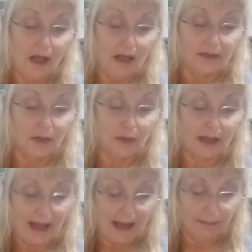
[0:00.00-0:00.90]
So you
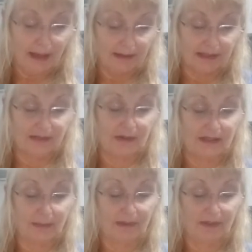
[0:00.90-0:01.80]
can make this
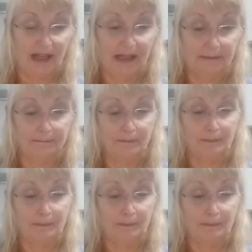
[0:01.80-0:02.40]
recipe vegan,